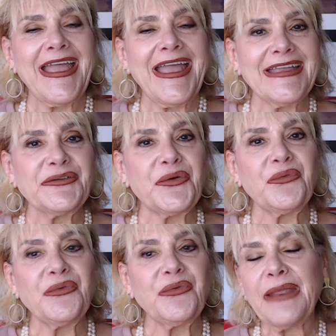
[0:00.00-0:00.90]
And
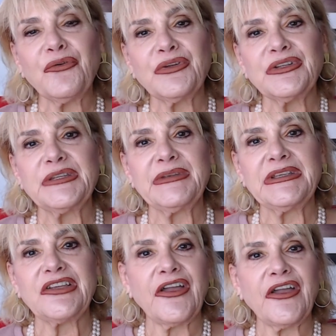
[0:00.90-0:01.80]
what I'm going to
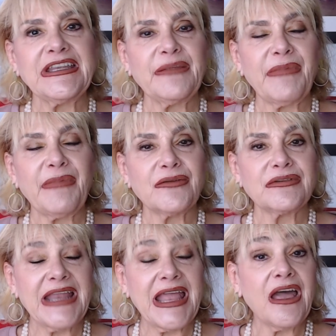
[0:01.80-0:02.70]
be talking
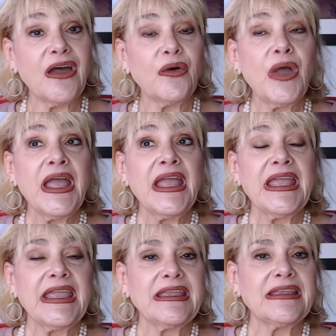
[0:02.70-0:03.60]
about now
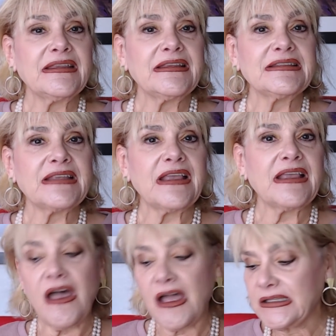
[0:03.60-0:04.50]
is
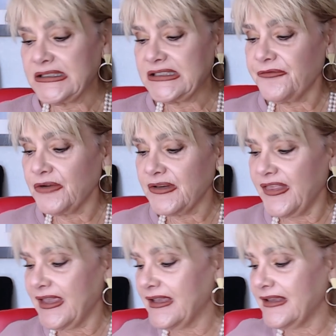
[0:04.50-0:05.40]

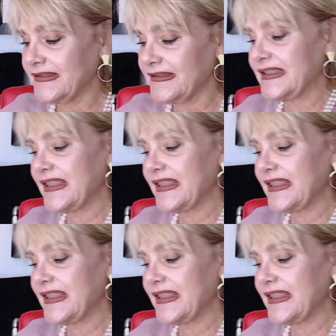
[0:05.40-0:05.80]
different things.